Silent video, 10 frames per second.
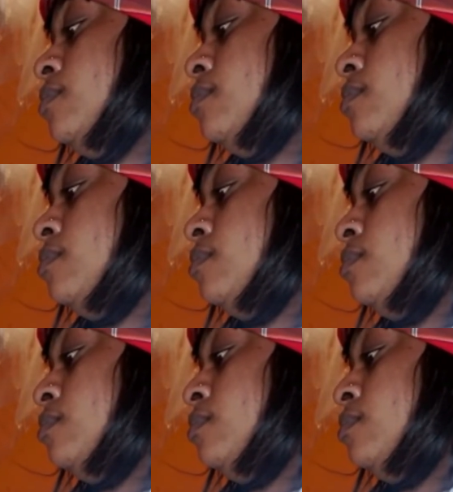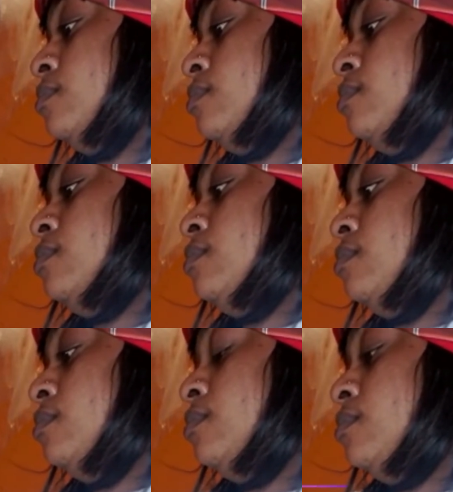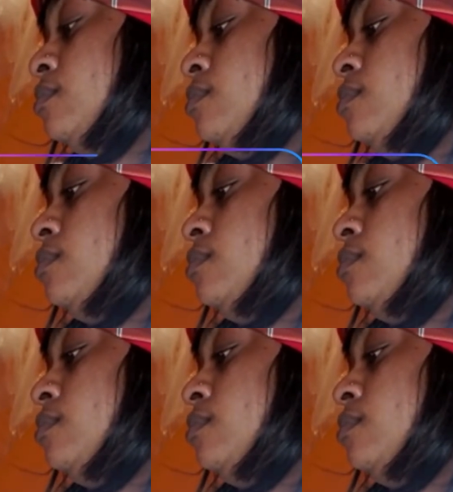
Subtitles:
Nobody speaks.